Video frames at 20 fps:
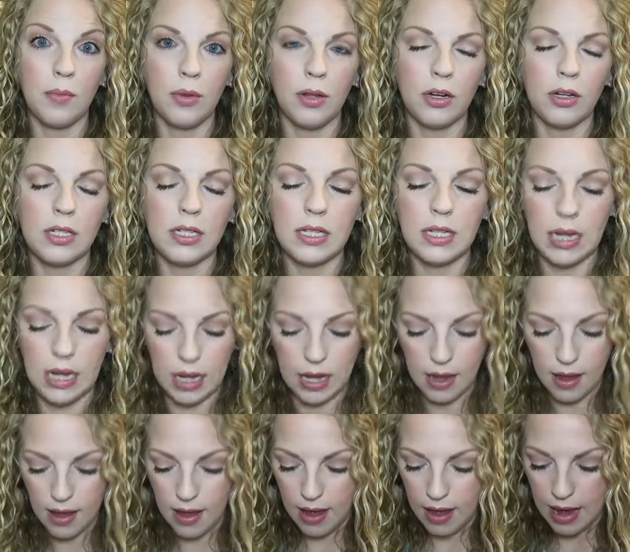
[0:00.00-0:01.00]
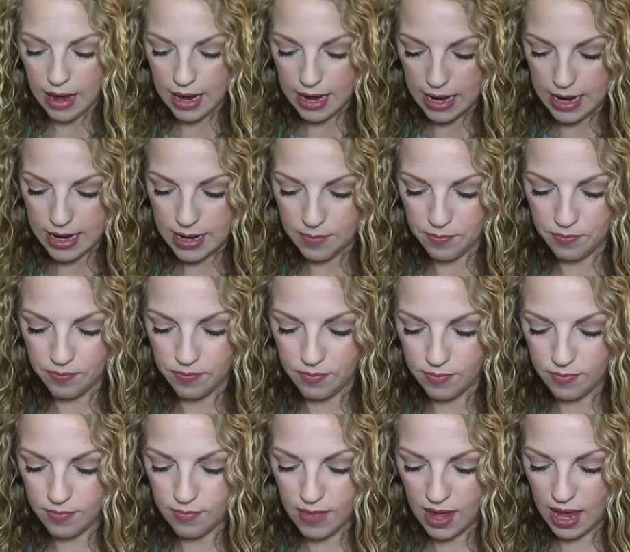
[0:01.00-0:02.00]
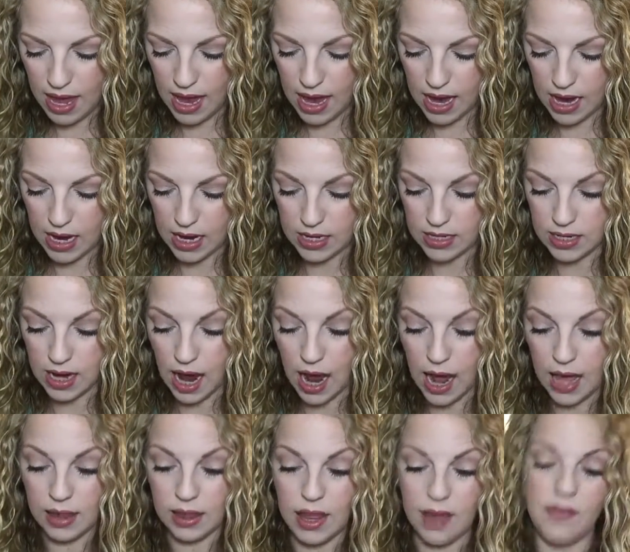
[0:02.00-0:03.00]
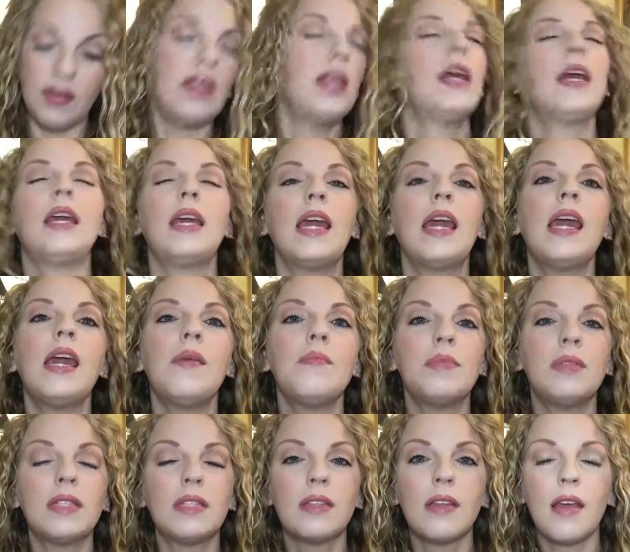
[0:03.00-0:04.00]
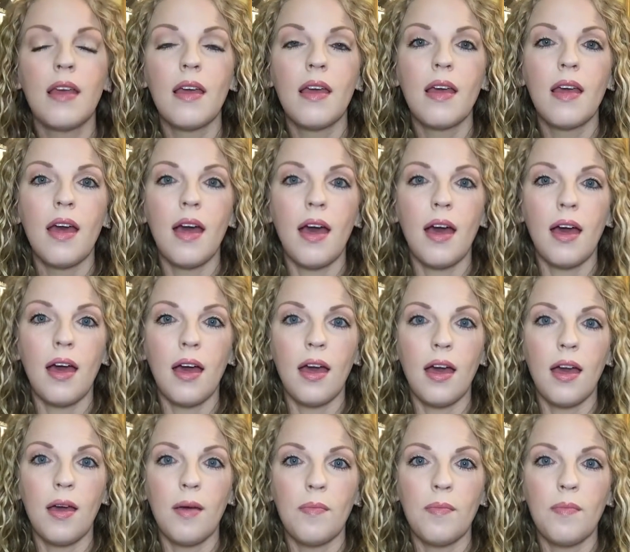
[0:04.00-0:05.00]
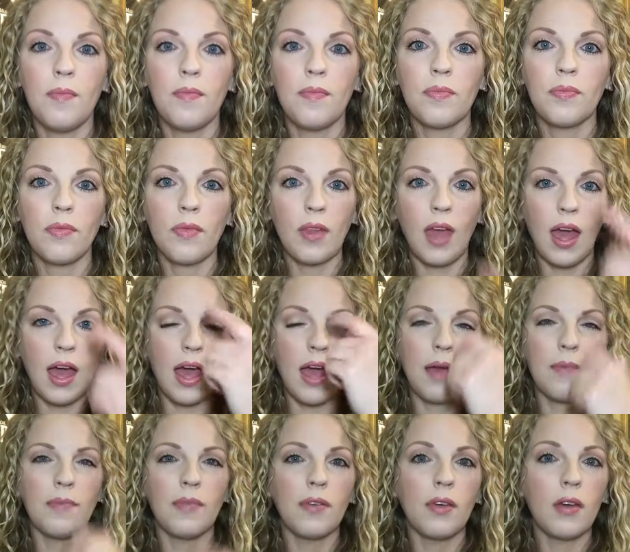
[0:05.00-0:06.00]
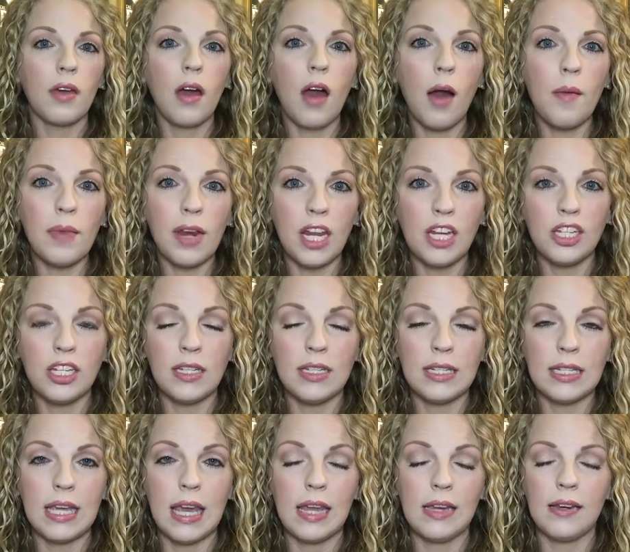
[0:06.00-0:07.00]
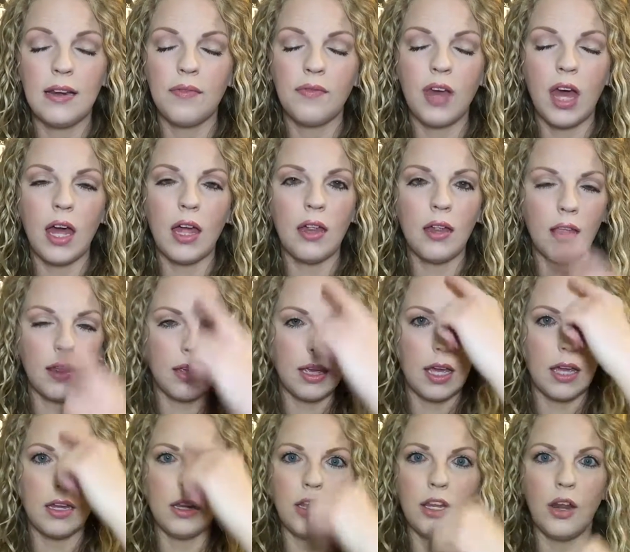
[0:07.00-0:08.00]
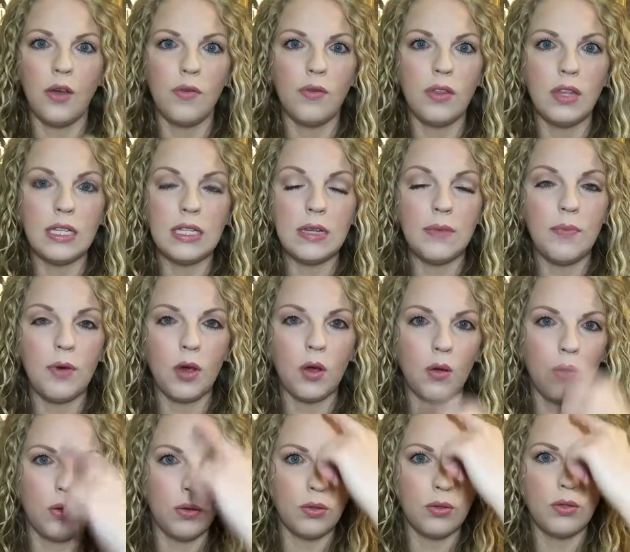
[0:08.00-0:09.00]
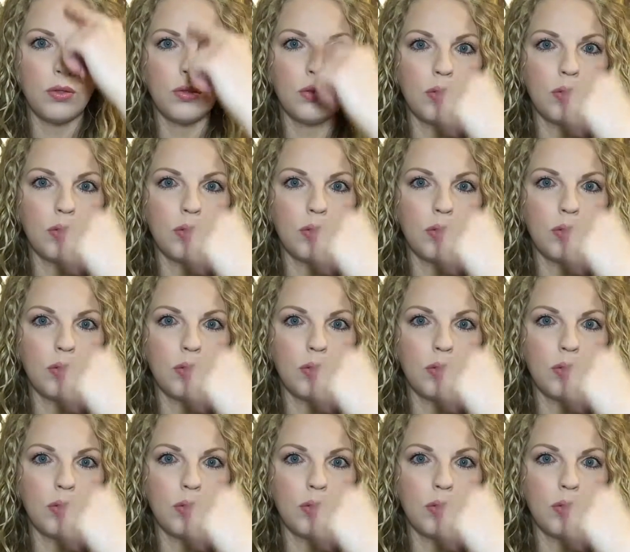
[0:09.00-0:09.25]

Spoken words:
the Blur Stick. And I love it. It keeps, I'm combination skin, and I've got kind of, you know, the typical